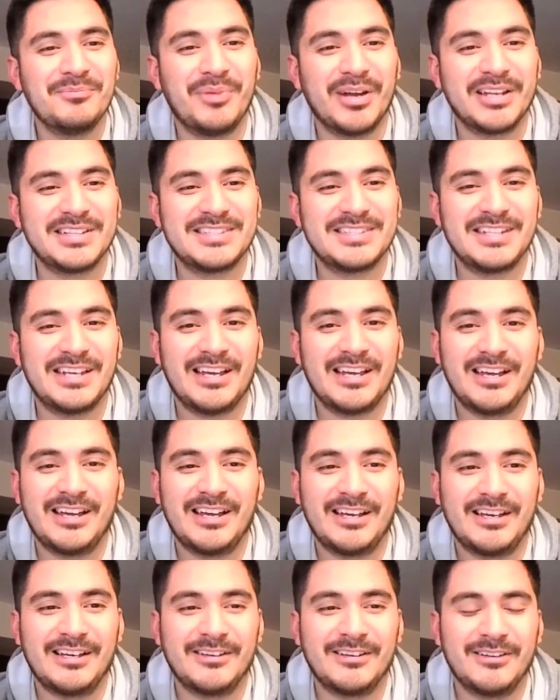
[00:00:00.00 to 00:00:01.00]
But
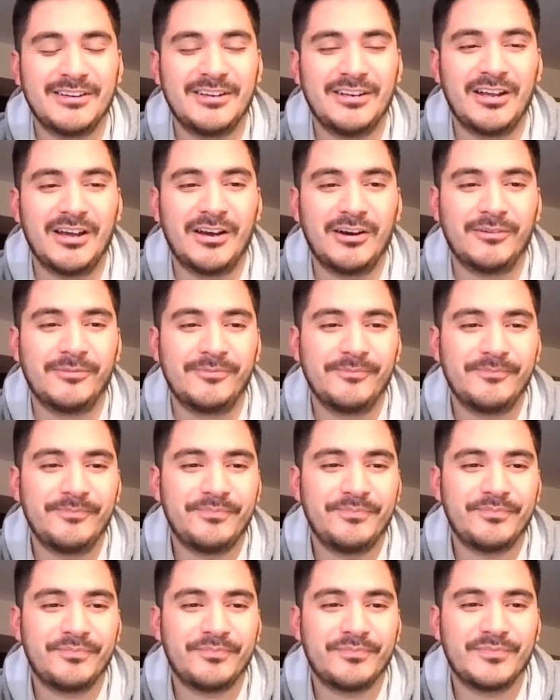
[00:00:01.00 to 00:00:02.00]
uh, you know,
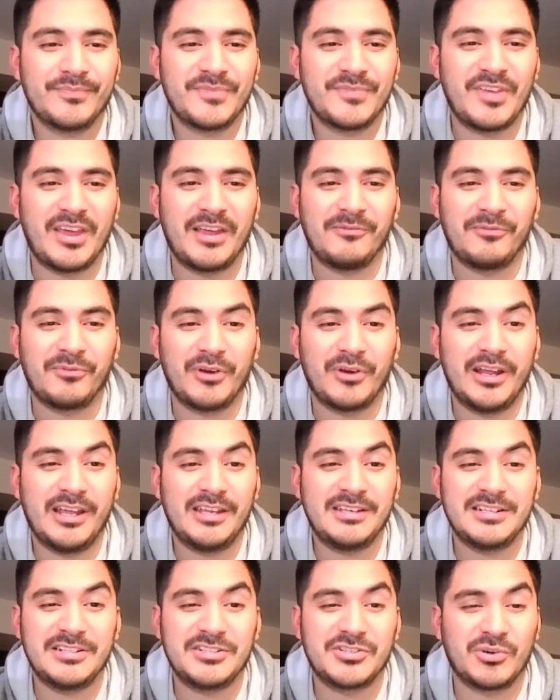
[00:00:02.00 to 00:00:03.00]
San
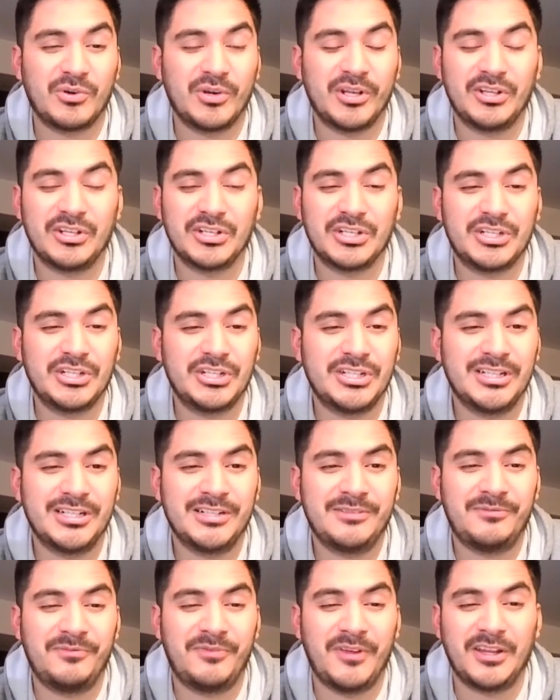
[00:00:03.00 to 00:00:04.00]
Fran, Detroit look good.